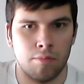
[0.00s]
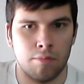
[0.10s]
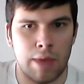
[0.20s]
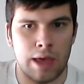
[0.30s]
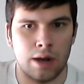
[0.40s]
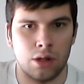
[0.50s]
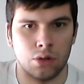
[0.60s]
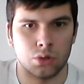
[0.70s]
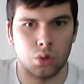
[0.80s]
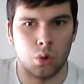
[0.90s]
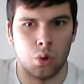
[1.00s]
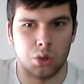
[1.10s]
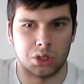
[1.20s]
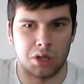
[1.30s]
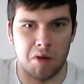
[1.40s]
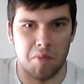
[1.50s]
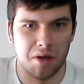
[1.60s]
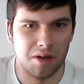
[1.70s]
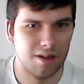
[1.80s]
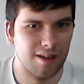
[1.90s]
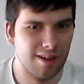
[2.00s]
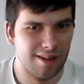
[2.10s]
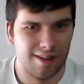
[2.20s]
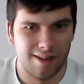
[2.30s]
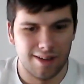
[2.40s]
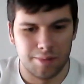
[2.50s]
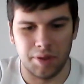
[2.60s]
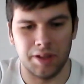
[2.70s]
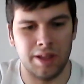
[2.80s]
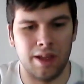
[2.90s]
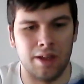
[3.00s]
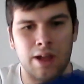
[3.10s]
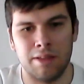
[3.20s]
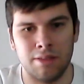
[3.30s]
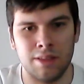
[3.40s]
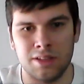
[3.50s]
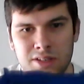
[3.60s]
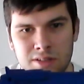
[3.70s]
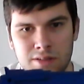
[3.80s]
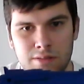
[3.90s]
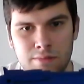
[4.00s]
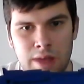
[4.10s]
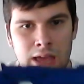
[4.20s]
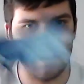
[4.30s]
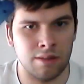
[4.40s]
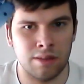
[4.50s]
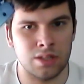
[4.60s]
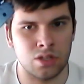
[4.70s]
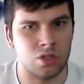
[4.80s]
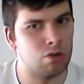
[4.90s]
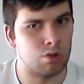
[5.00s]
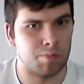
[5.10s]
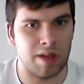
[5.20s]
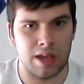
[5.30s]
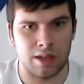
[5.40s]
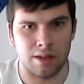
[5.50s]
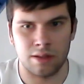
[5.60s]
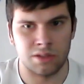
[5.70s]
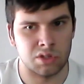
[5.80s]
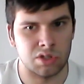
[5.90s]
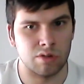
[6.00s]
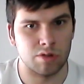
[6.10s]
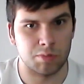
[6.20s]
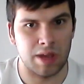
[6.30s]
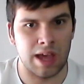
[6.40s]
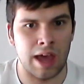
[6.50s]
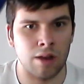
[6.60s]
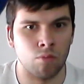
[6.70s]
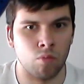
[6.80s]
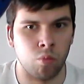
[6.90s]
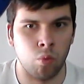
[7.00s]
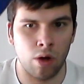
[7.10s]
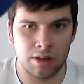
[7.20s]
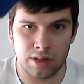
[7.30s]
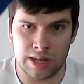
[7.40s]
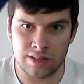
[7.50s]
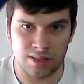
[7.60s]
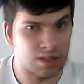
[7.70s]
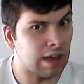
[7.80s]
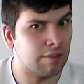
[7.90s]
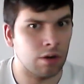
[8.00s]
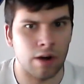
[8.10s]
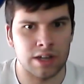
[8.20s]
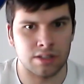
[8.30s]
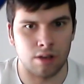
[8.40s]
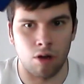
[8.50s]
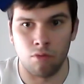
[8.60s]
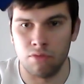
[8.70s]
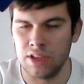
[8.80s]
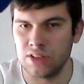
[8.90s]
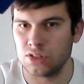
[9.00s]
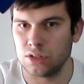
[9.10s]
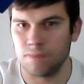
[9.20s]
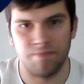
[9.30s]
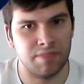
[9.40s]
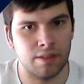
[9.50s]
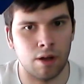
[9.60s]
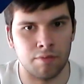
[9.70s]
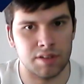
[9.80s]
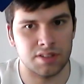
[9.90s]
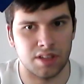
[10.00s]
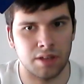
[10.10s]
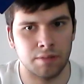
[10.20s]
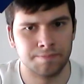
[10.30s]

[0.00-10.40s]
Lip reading: Man, that looks awesome. But yeah, like, this is USB. This is USB. And what is the saving grace of this thing?